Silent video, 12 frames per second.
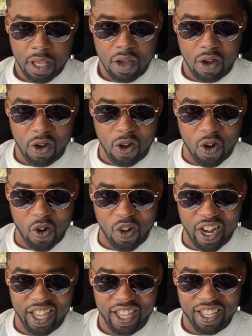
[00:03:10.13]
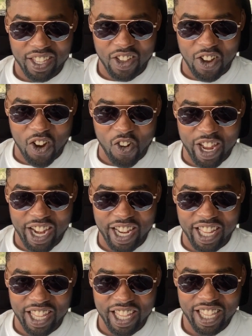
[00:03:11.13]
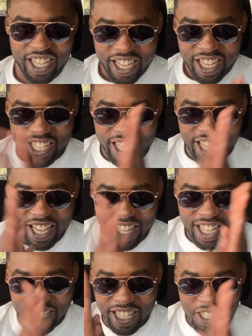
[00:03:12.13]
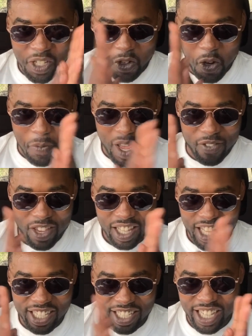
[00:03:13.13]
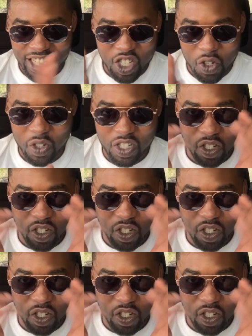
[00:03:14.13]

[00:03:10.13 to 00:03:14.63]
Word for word: All right, y'all ready to eat? Yeah, let's get to it, baby. Let's get to it.